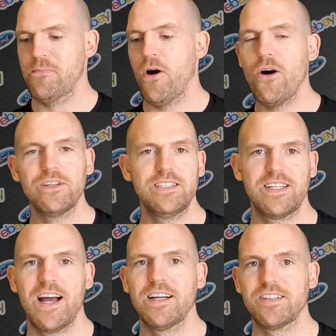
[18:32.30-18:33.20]
All these
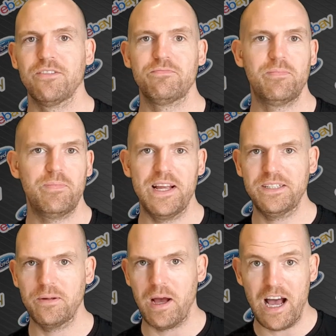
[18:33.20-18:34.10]
cars
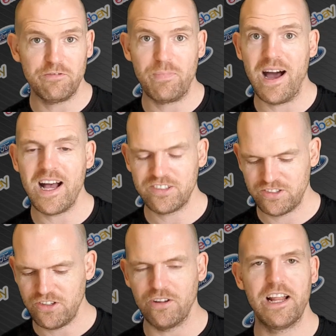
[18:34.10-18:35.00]
have
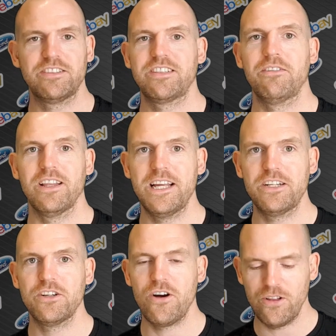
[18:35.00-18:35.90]
passed, not necessarily
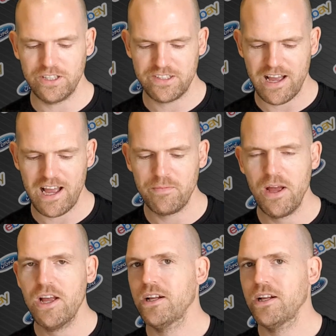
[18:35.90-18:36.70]
hidden all the time.